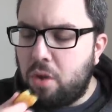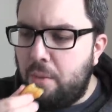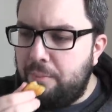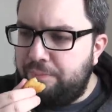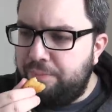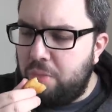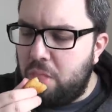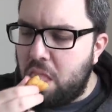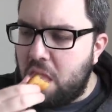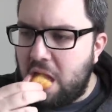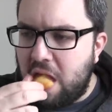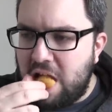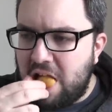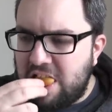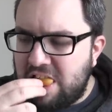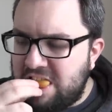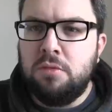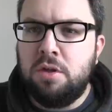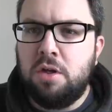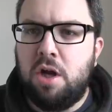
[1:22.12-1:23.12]
Hmm.
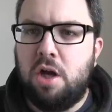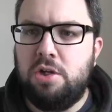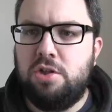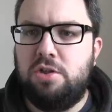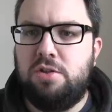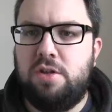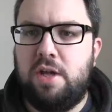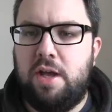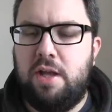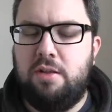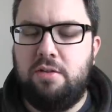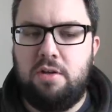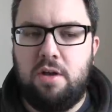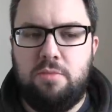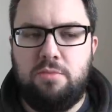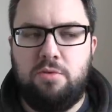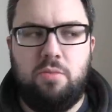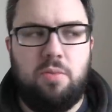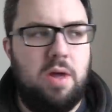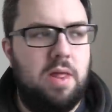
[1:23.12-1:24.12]
I should say in
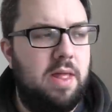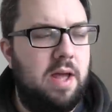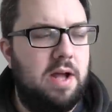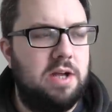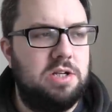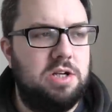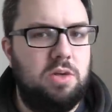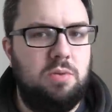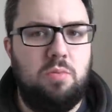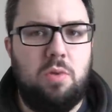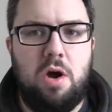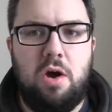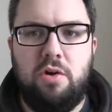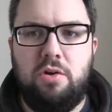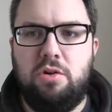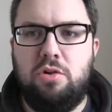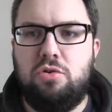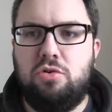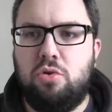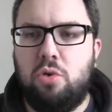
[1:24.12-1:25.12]
terms of where they actually were
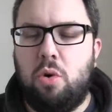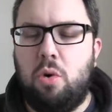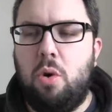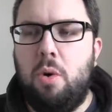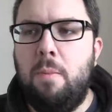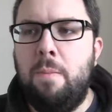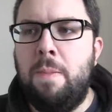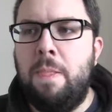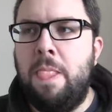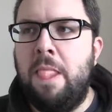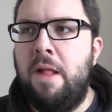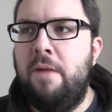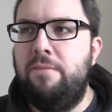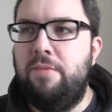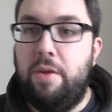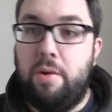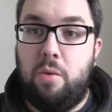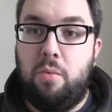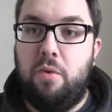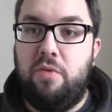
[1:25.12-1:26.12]
in the store,
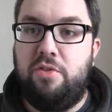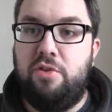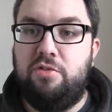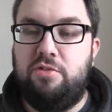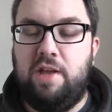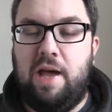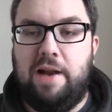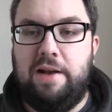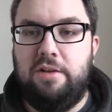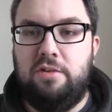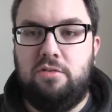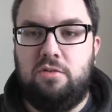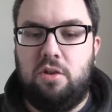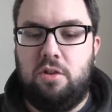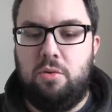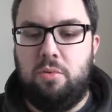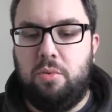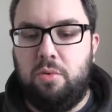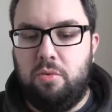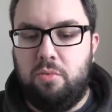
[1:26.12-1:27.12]
they were with the salad, so
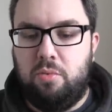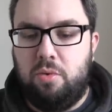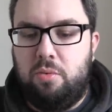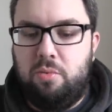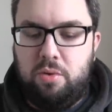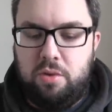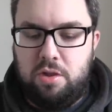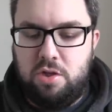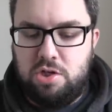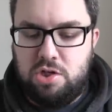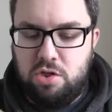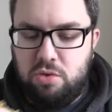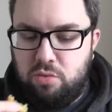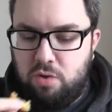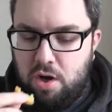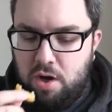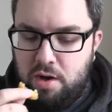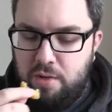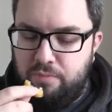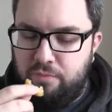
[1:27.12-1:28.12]
they were, with the chilled
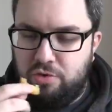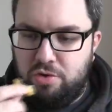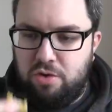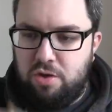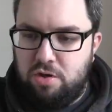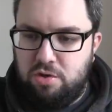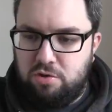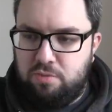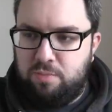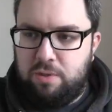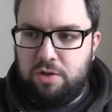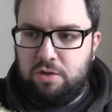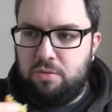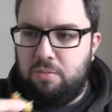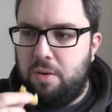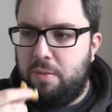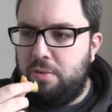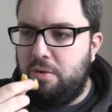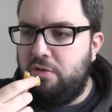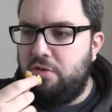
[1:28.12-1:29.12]
items and they just picked
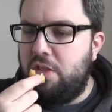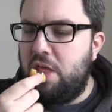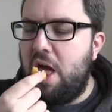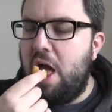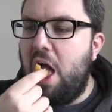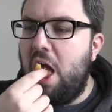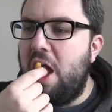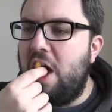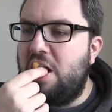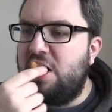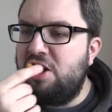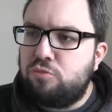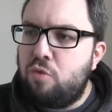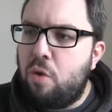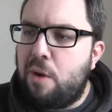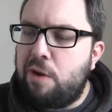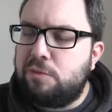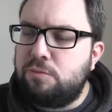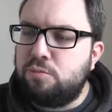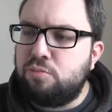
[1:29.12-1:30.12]
them up off of there.
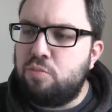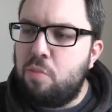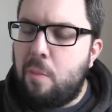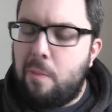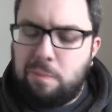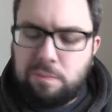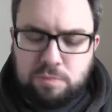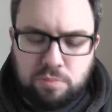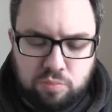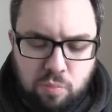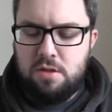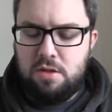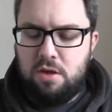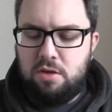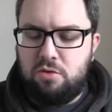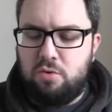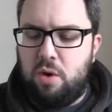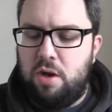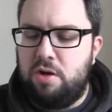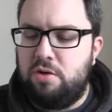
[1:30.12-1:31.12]
Hmm,
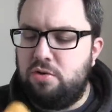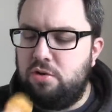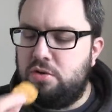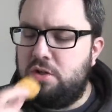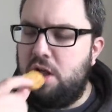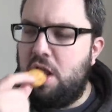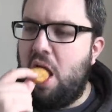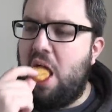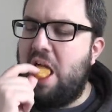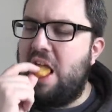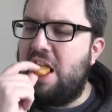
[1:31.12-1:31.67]
that's quite interesting.